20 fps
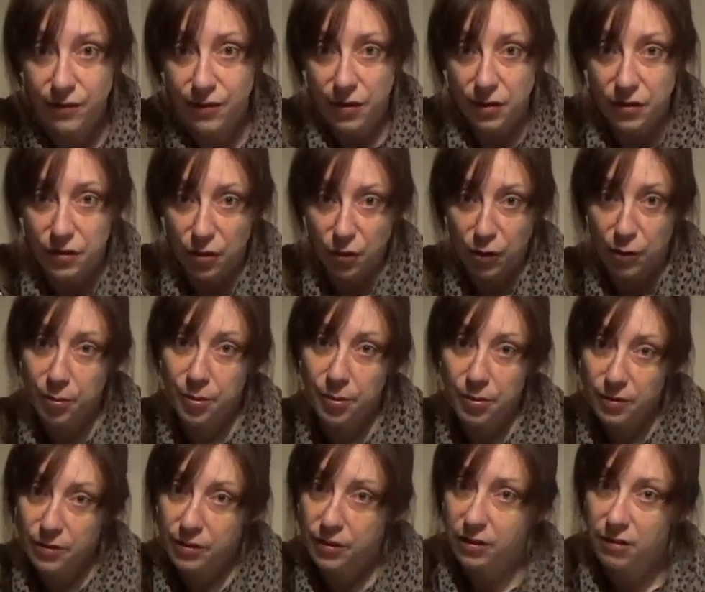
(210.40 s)
the top
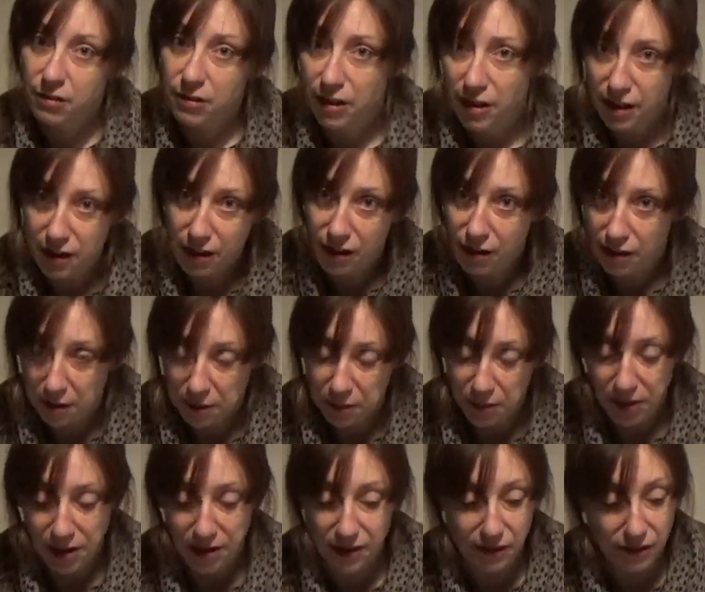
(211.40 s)
to create an art
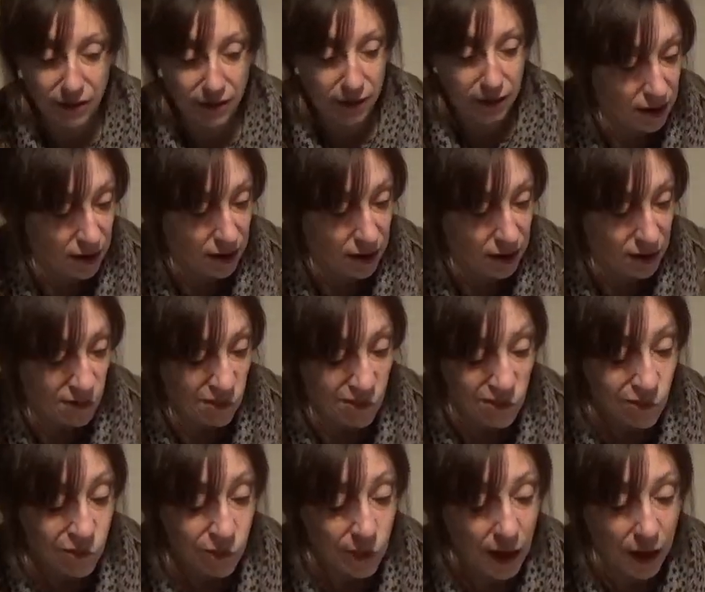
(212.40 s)
piece.
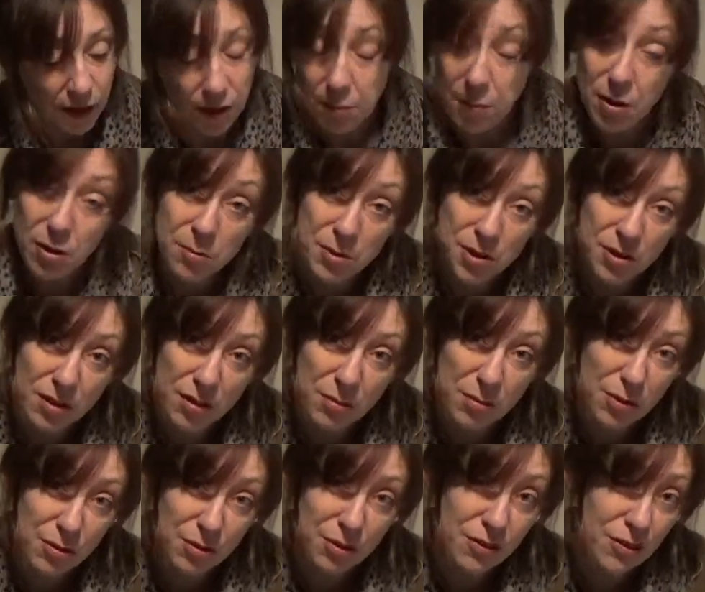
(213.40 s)
At the moment I'm
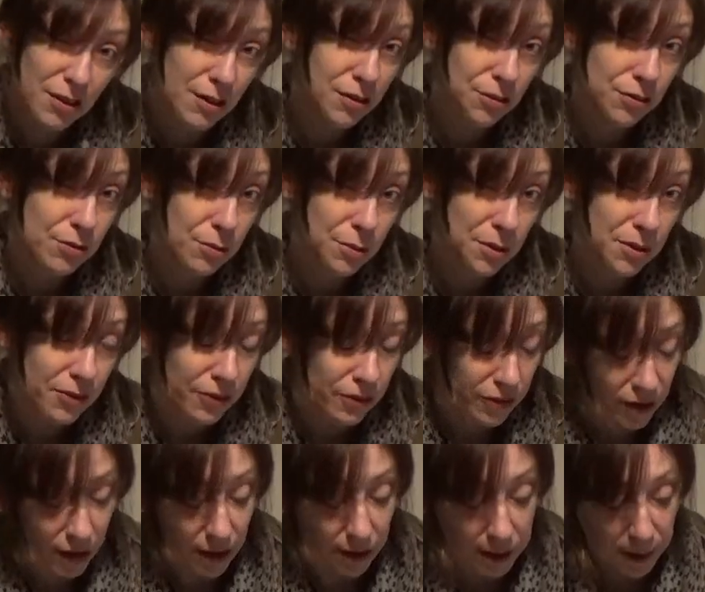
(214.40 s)
not entirely sure where this is
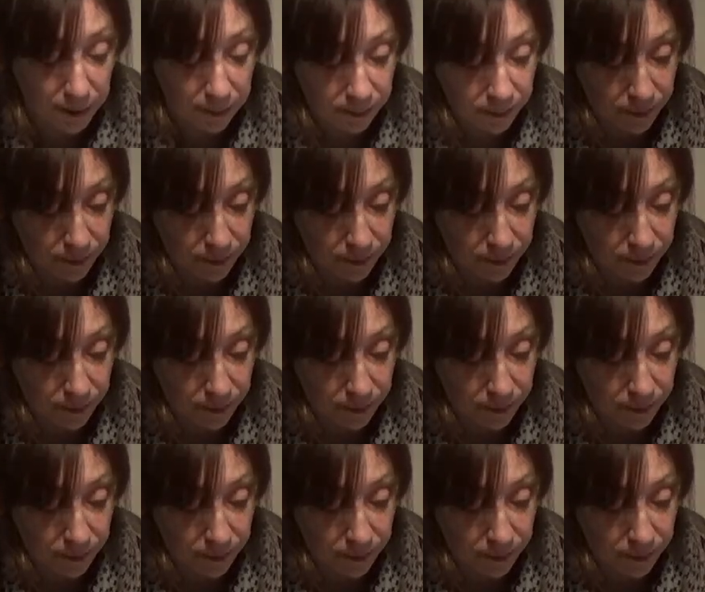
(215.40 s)
going.